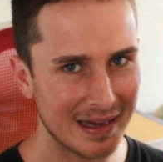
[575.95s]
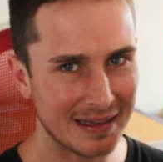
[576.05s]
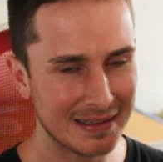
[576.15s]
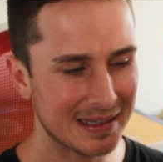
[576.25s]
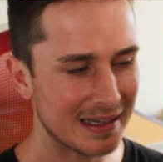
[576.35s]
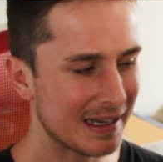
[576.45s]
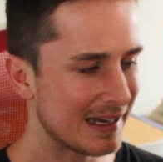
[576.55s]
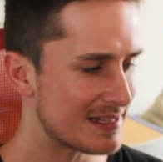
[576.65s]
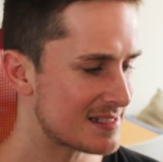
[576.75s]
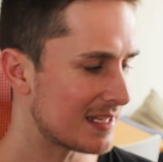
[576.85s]
And
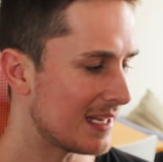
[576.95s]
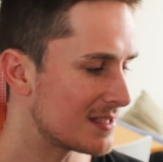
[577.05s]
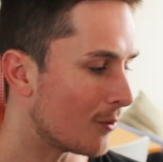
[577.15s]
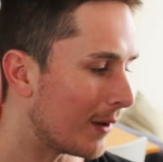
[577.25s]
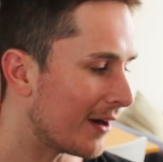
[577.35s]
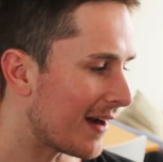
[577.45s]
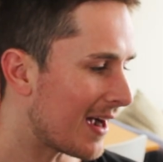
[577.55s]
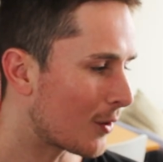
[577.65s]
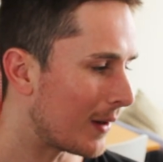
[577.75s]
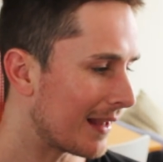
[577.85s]
it has started to wear
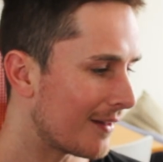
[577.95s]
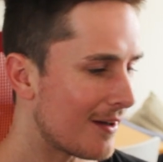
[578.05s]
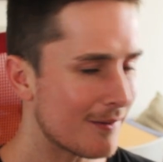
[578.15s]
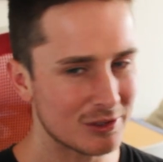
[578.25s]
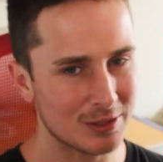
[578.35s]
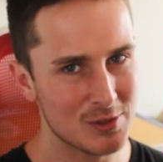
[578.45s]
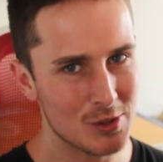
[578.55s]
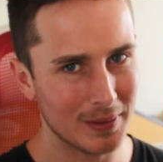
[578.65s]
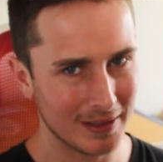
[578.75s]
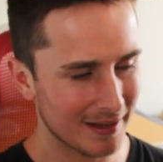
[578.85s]
out quite a lot, which I'm
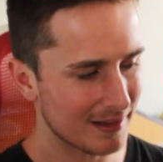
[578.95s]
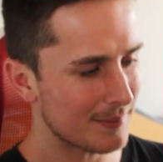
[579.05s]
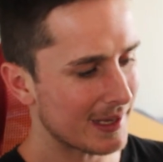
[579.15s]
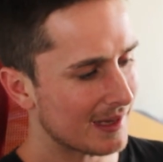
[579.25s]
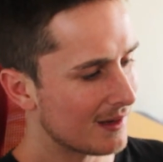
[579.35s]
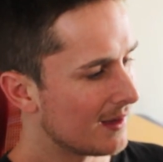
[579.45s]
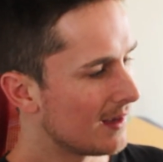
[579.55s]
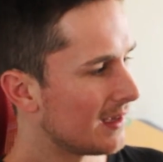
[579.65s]
super gutted about.